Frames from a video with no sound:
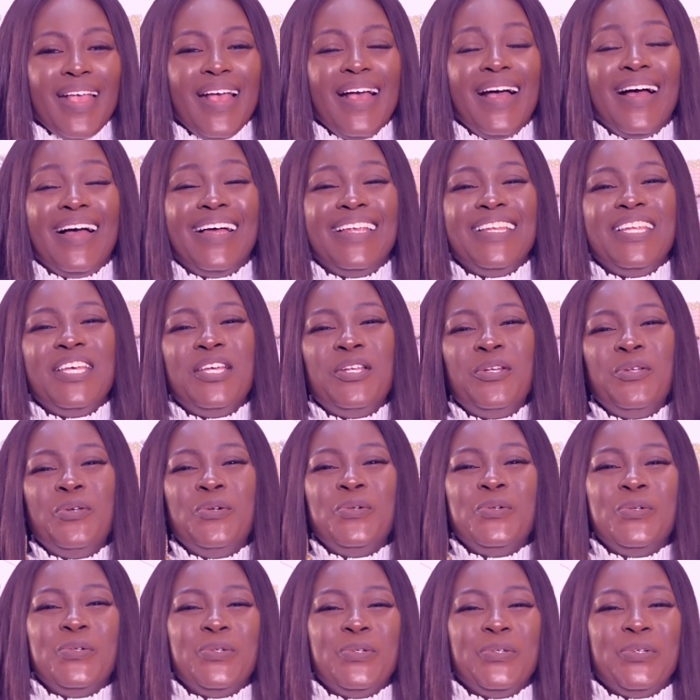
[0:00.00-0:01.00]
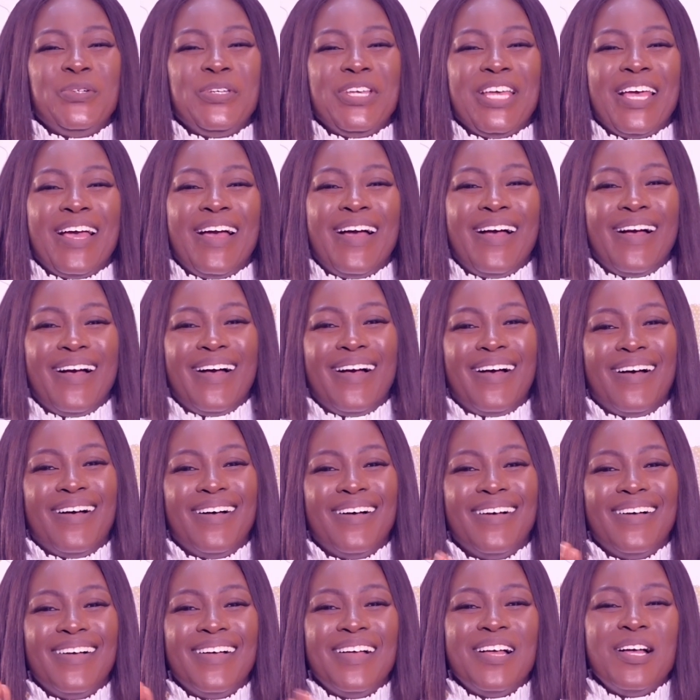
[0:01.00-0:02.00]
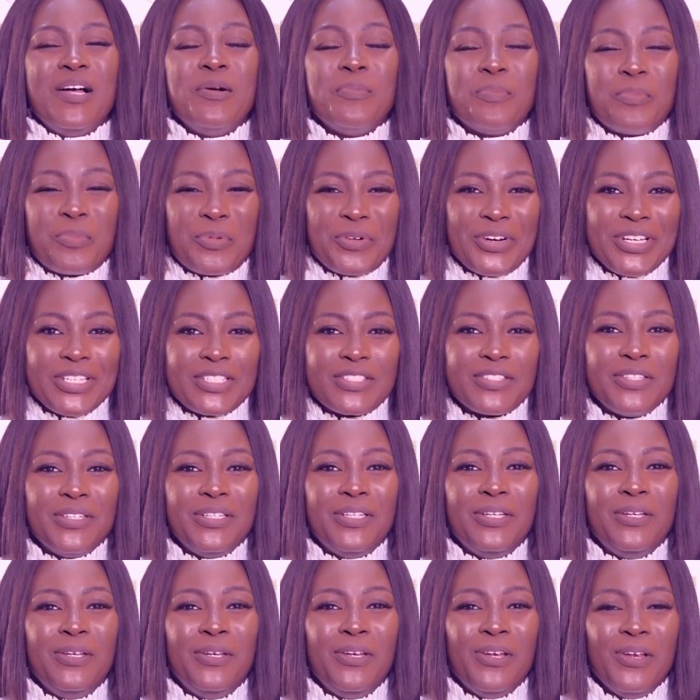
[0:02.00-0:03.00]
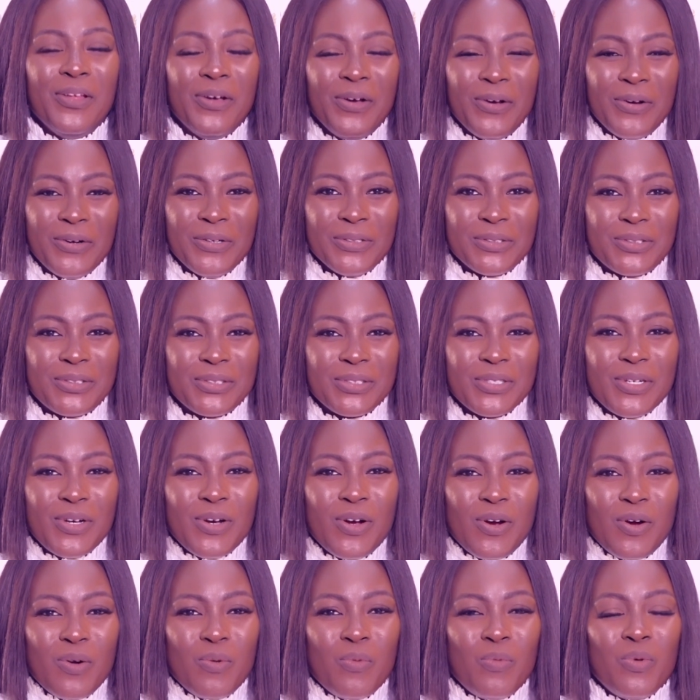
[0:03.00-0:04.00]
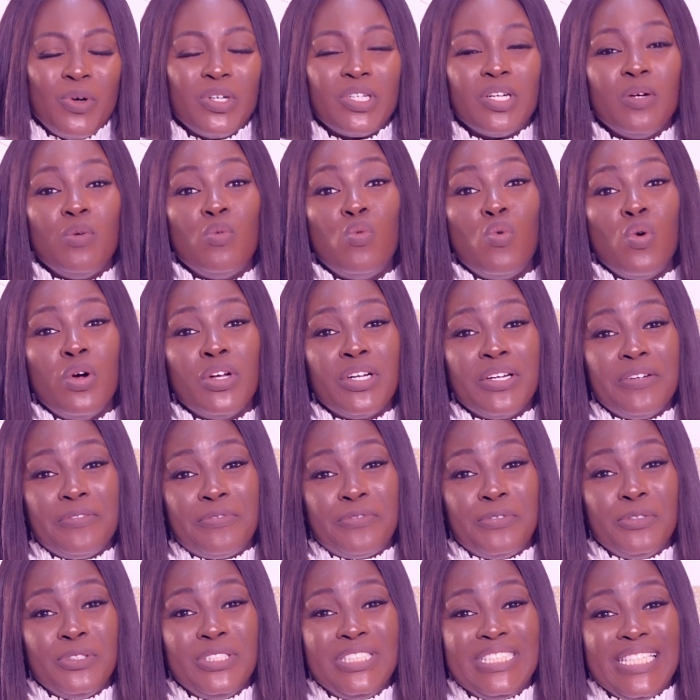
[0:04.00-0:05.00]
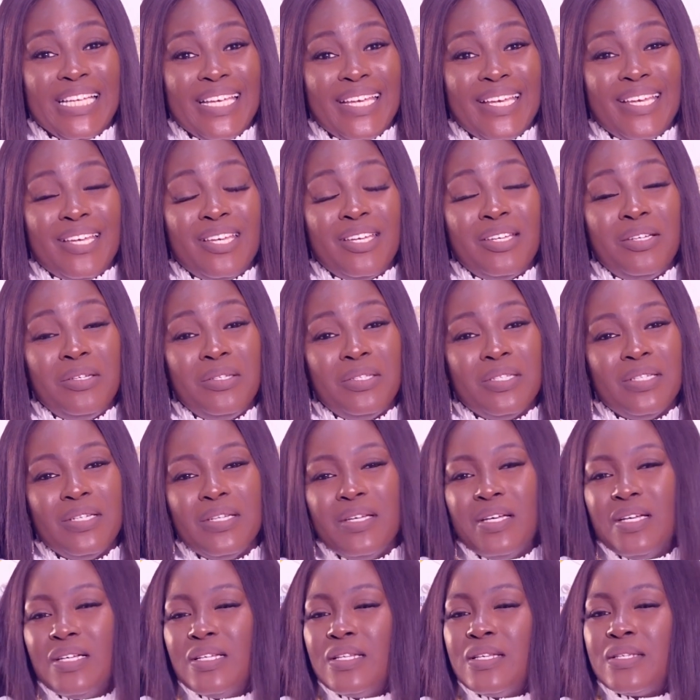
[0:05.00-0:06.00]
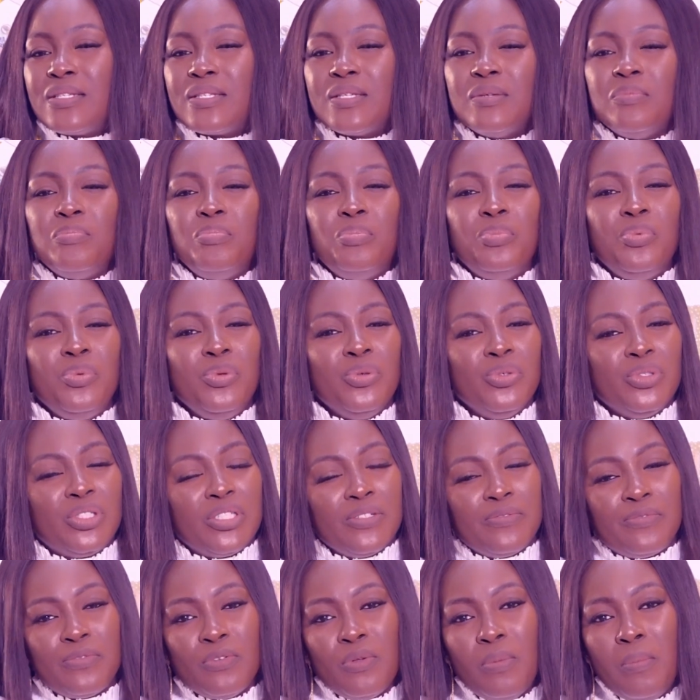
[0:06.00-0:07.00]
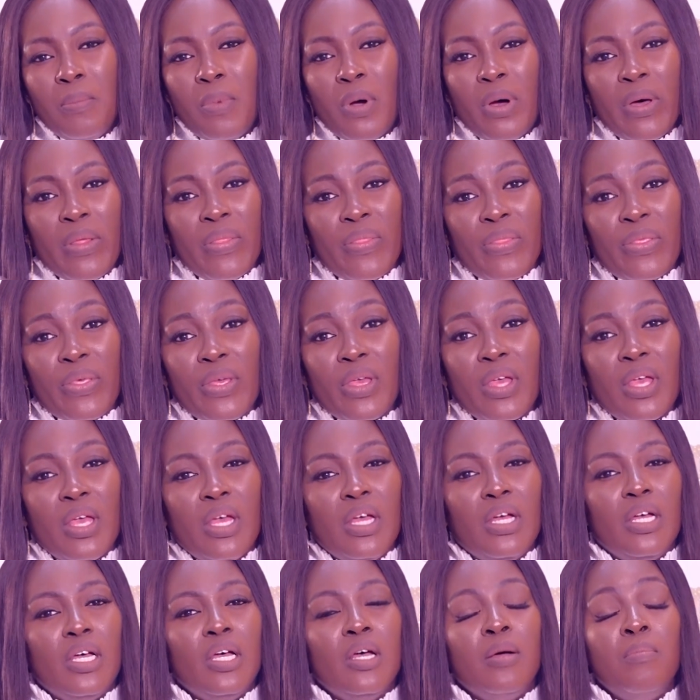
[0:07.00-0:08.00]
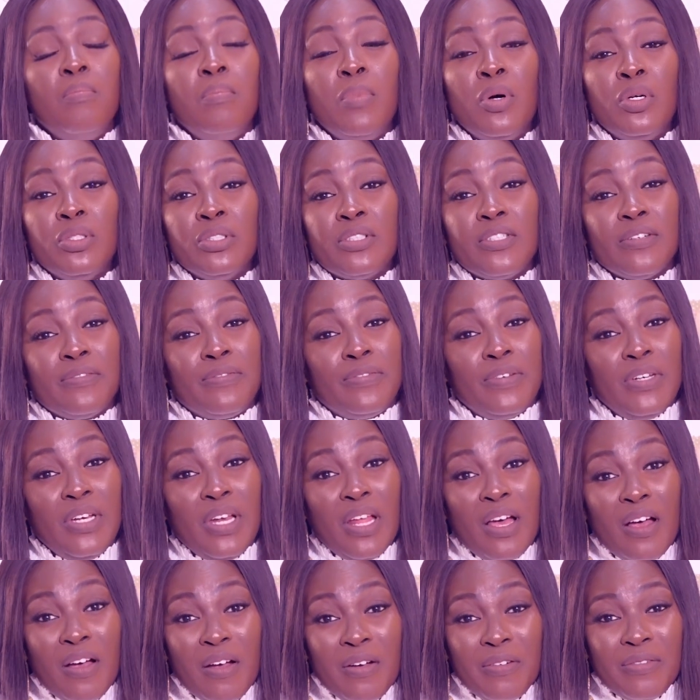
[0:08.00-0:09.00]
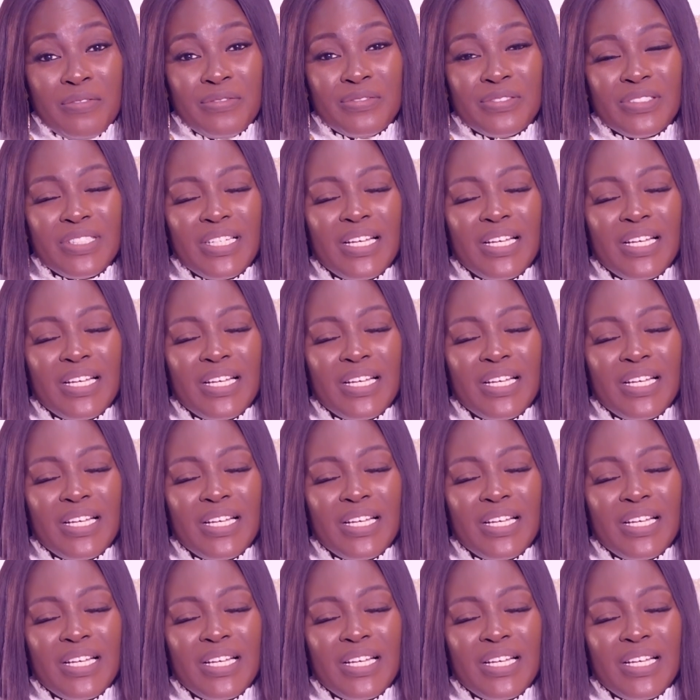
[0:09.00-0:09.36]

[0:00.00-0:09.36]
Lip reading: Hallelujah. Praise the Lord. What a wonderful day. It's a beautiful month, a month of love.